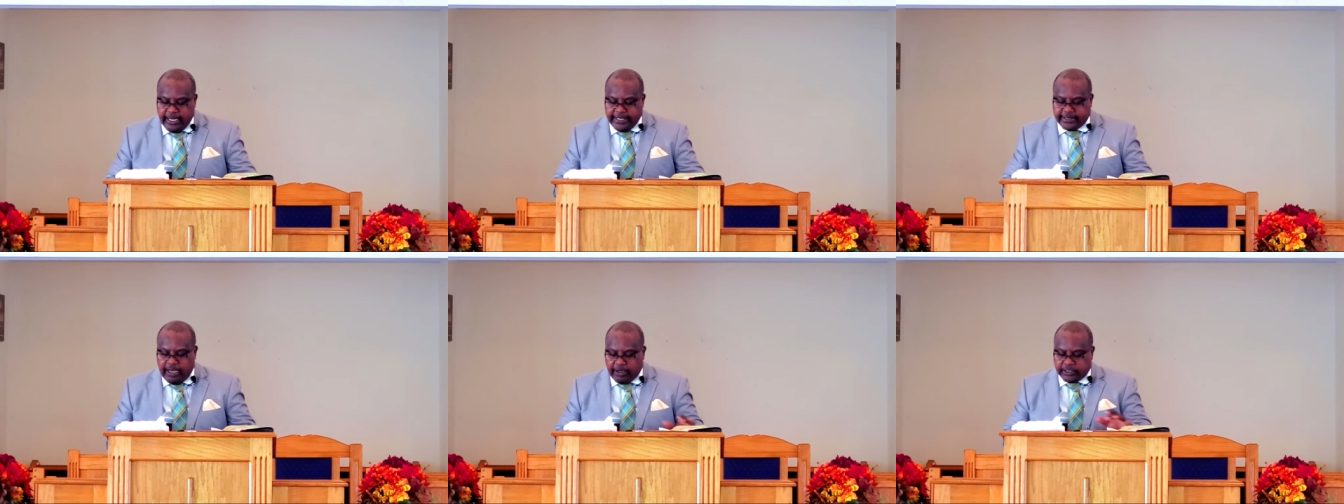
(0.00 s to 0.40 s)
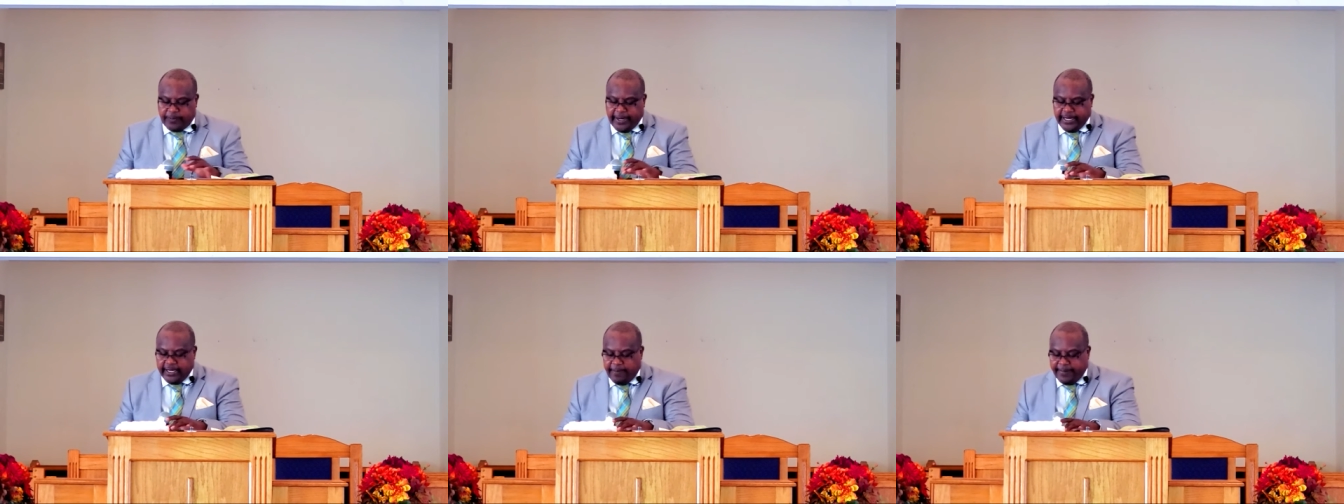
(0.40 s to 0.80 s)
it talks
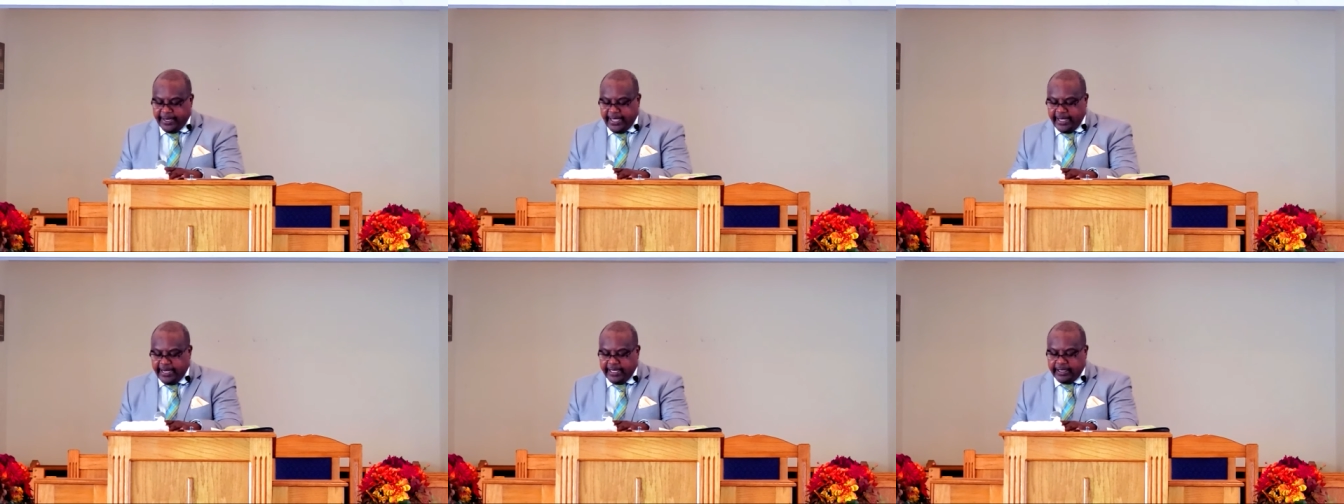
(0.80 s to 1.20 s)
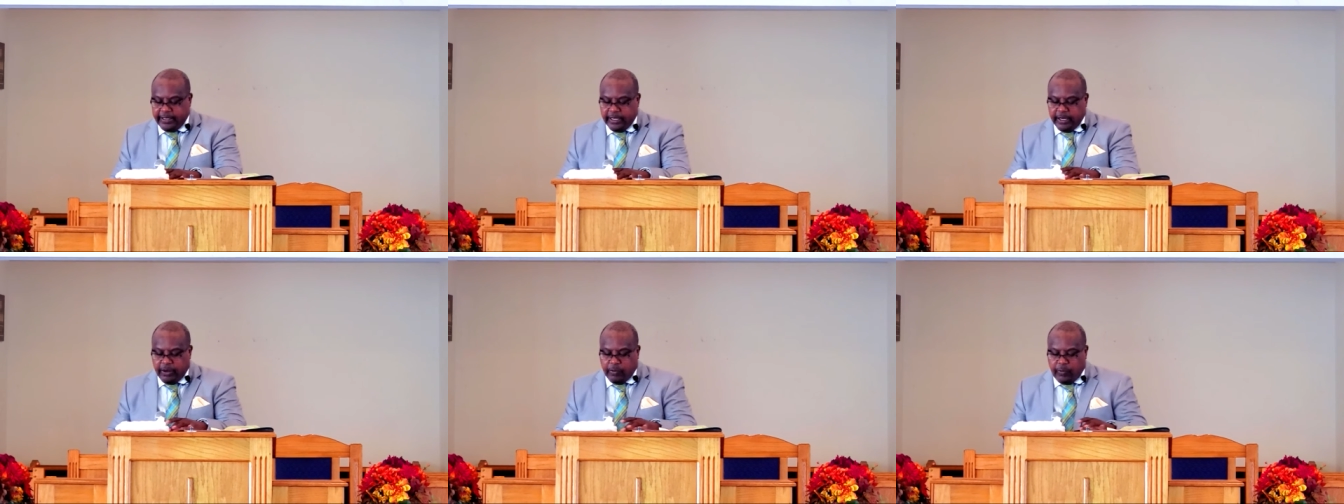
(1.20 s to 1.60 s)
about in the
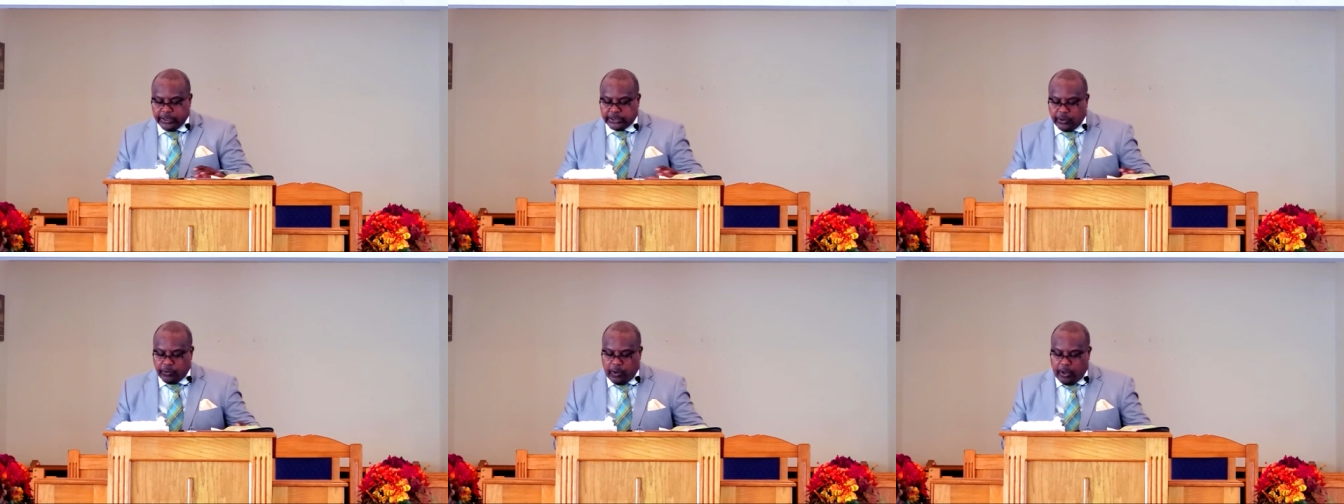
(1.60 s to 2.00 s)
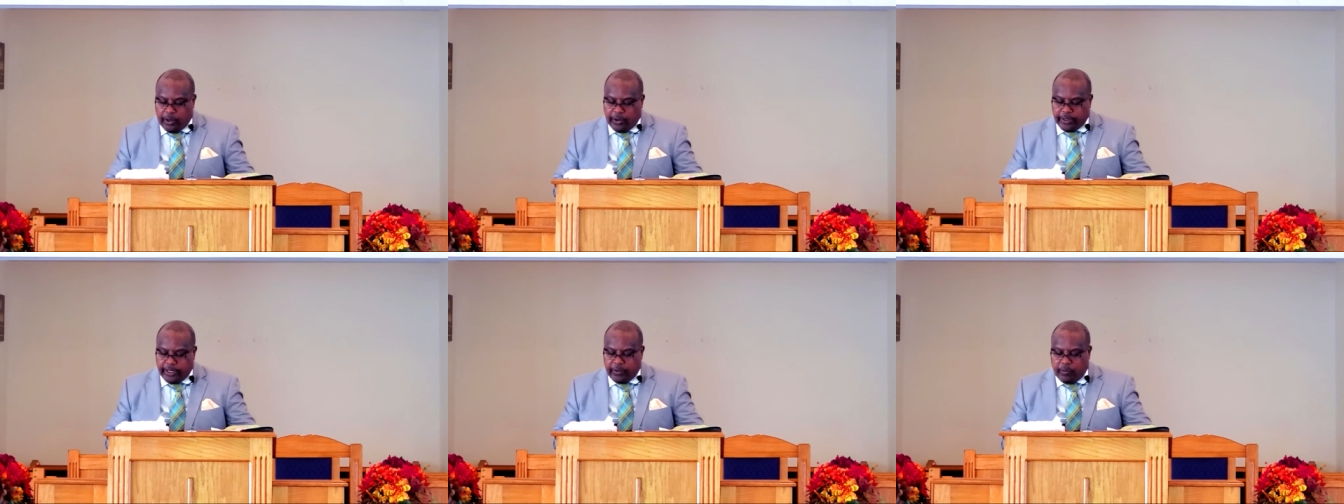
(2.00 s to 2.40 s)
beginning, what's the
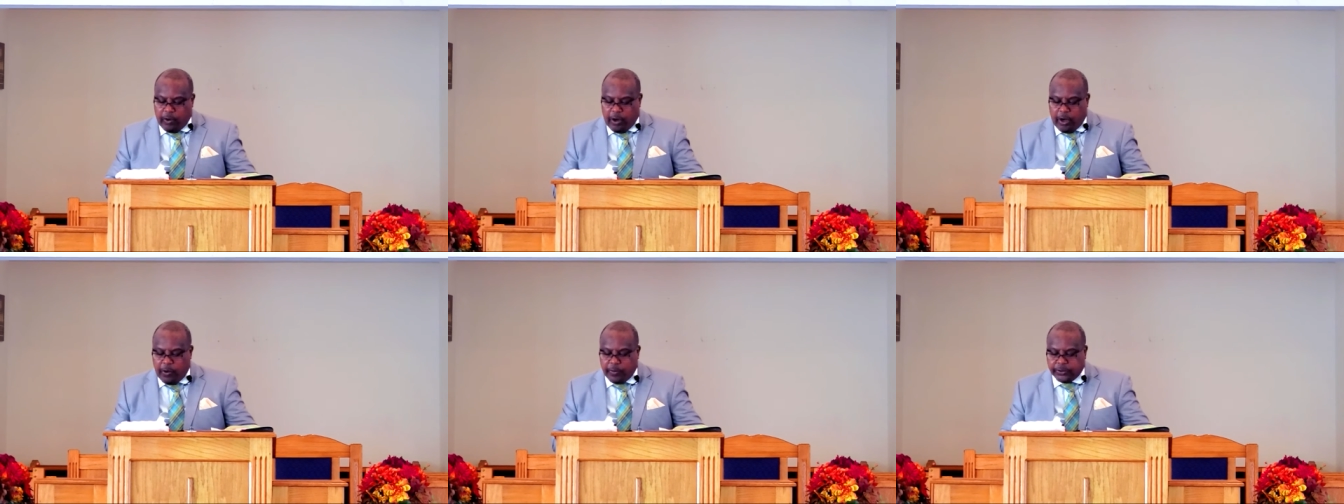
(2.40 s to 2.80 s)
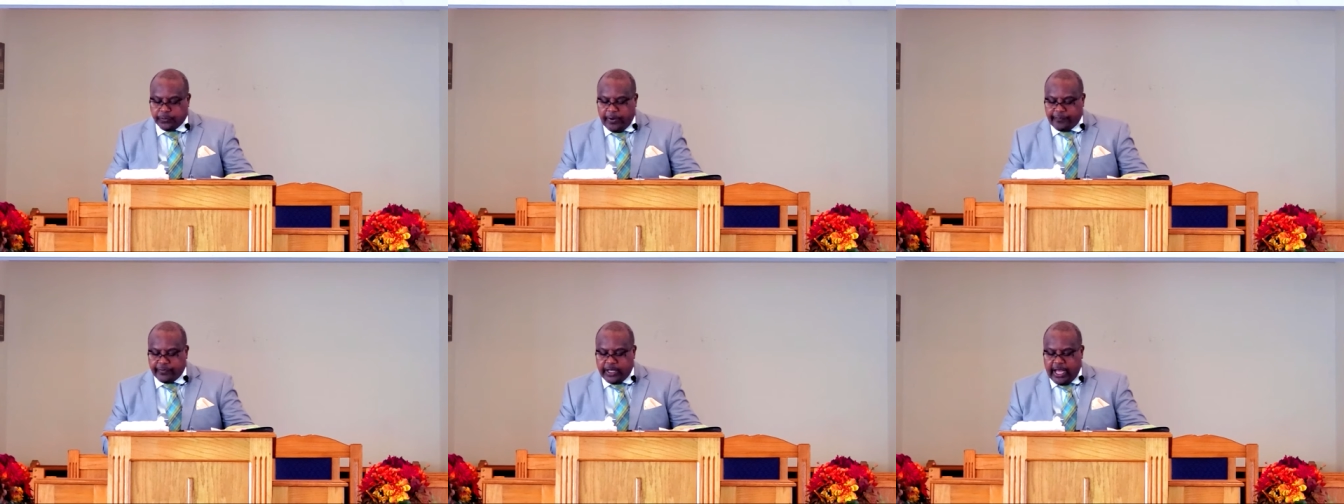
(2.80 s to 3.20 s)
Word, and the Word
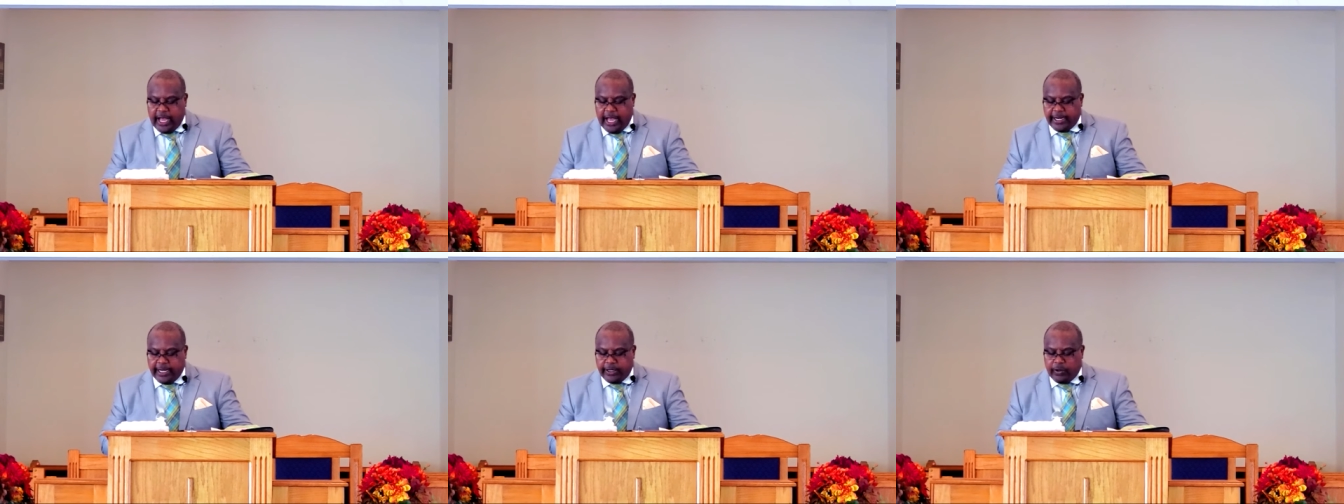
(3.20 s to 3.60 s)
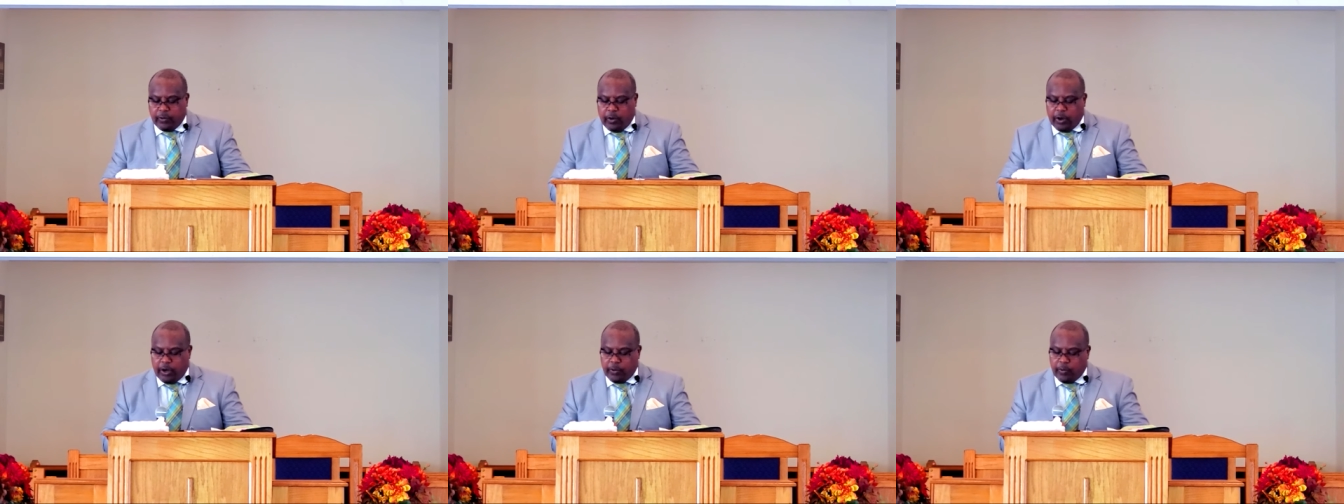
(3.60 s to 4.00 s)
was with God, and the
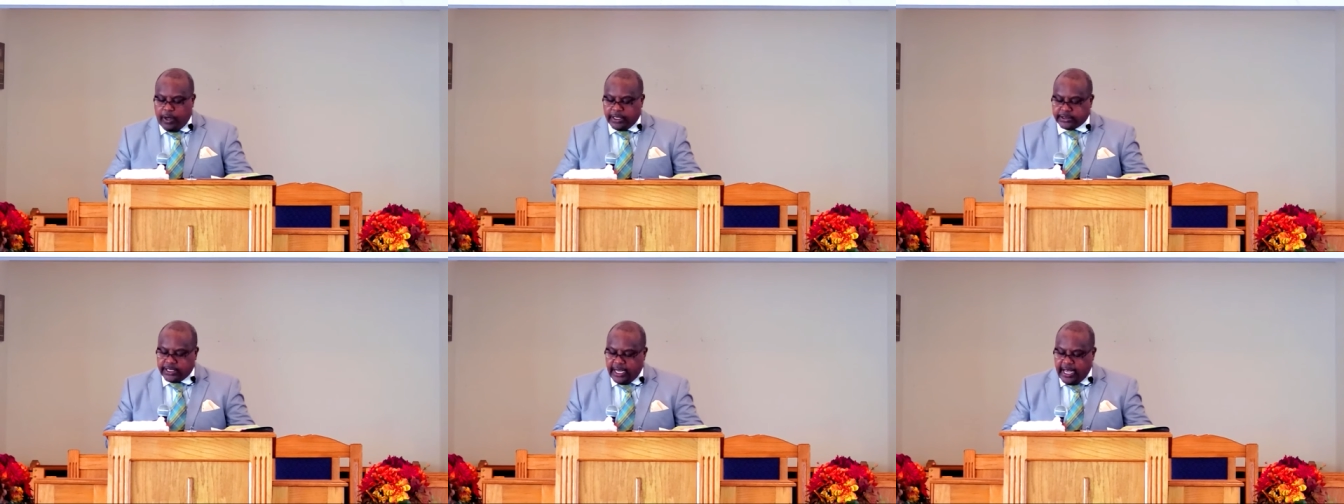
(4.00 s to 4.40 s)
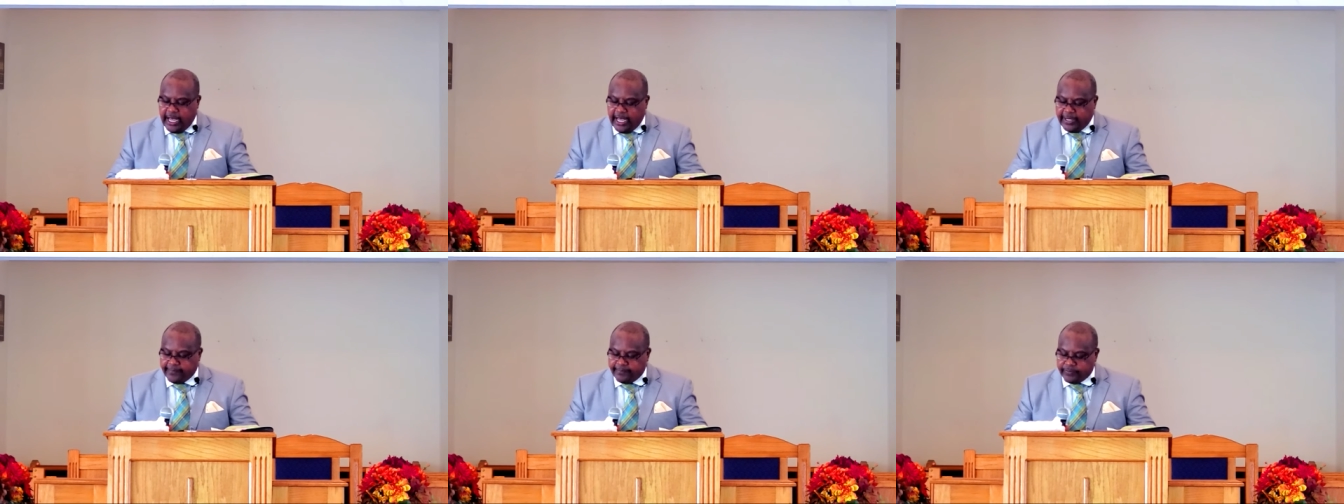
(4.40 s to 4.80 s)
Word was
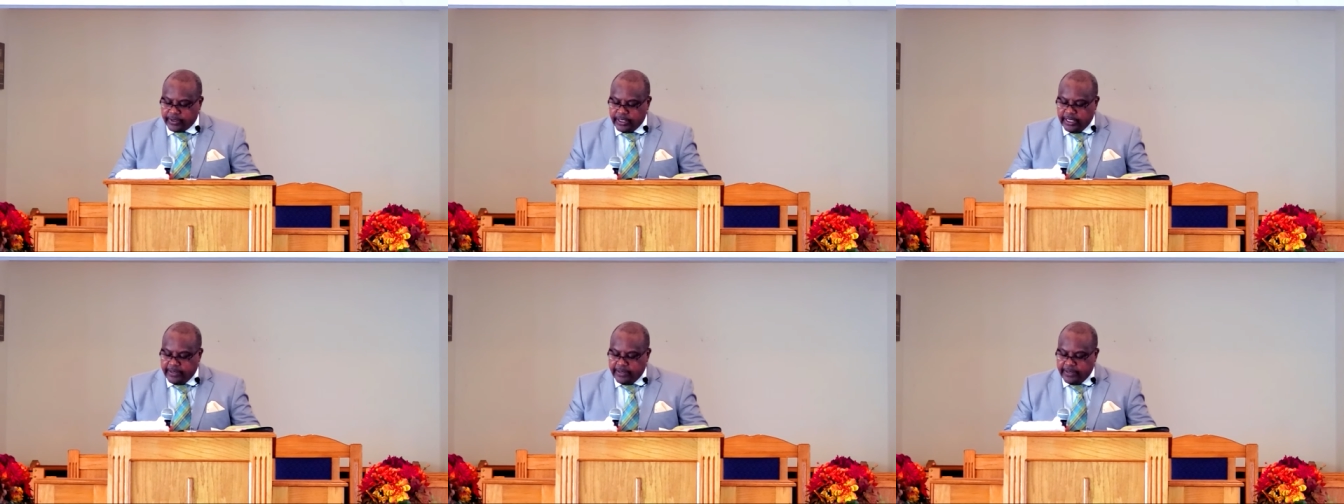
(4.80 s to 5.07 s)
God.